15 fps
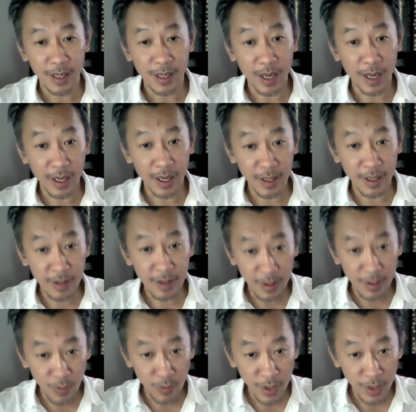like it's
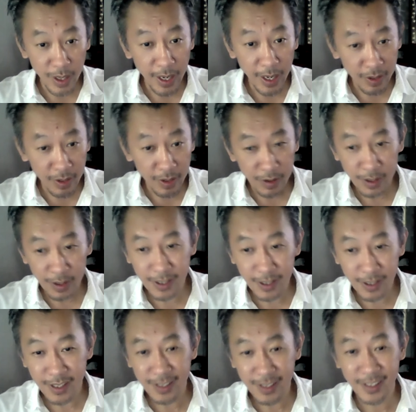someone
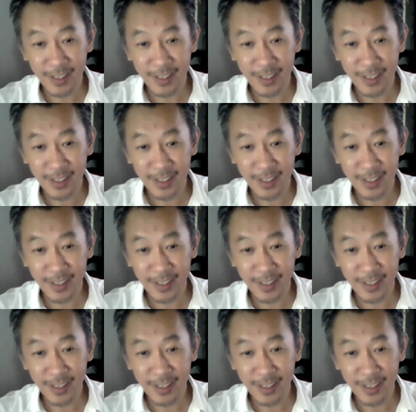else.